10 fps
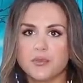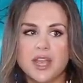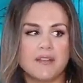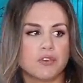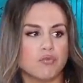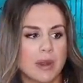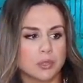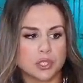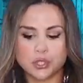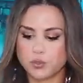We have the
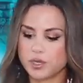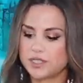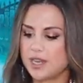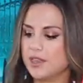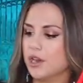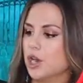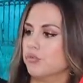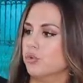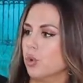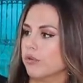Rebel shorts and the
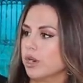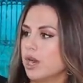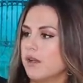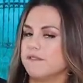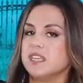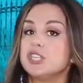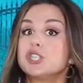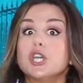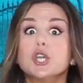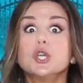Aurora
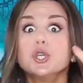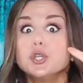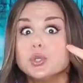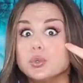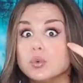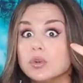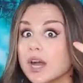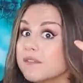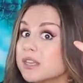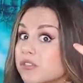V2,
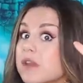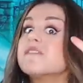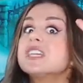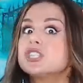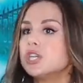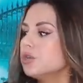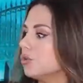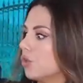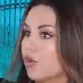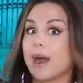not V3,
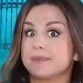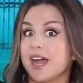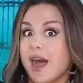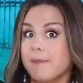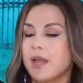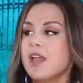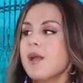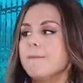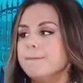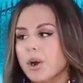V2 crop top,
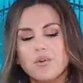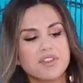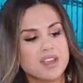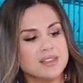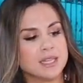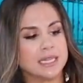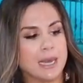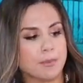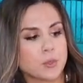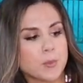both in the
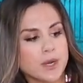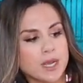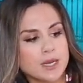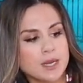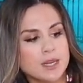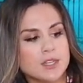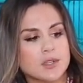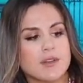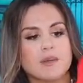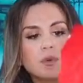leopard print.
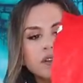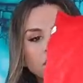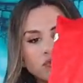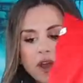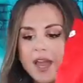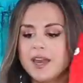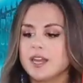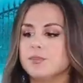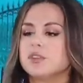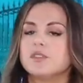So we have a beautiful red
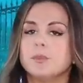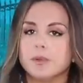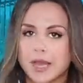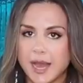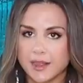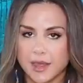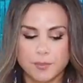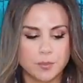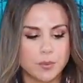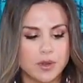and a beautiful black
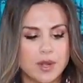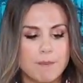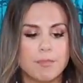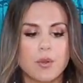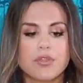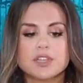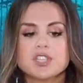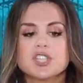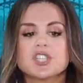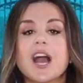leopard print, both
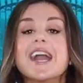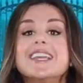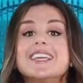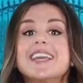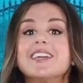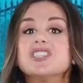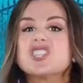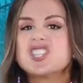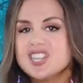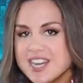shiny and
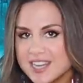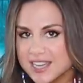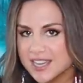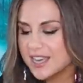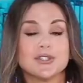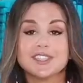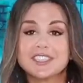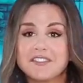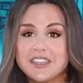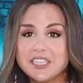chic. So this
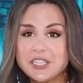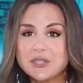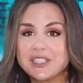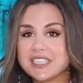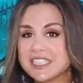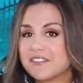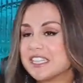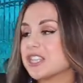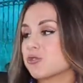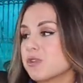is the V2 and this is the
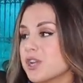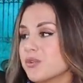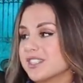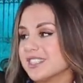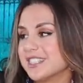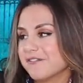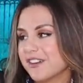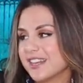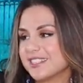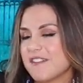V3. What's the difference?